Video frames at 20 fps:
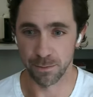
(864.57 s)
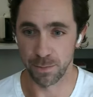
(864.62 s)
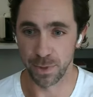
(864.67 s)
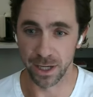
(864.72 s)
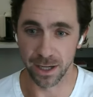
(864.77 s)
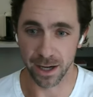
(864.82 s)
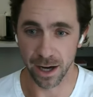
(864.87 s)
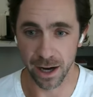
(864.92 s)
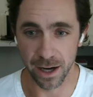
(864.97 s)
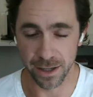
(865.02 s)

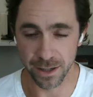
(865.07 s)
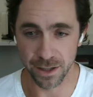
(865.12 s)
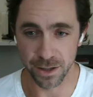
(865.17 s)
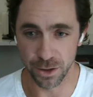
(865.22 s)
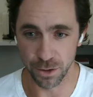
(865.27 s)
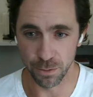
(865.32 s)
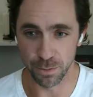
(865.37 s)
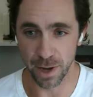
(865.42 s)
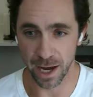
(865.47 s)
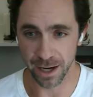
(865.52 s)
because
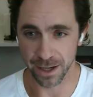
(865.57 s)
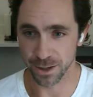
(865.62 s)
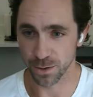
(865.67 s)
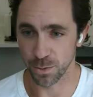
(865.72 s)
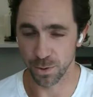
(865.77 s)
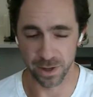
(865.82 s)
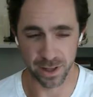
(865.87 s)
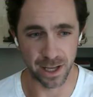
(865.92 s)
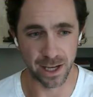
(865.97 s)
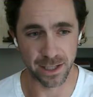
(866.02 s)
you
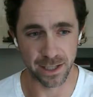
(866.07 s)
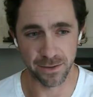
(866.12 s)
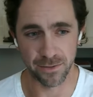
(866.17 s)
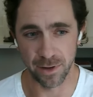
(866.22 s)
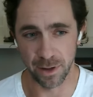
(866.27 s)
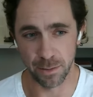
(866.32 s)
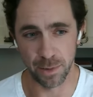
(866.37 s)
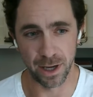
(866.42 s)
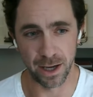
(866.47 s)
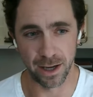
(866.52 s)
banked with
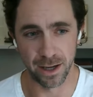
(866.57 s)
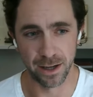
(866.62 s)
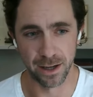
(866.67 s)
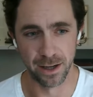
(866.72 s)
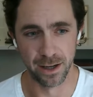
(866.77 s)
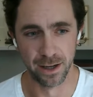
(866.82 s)
SVB.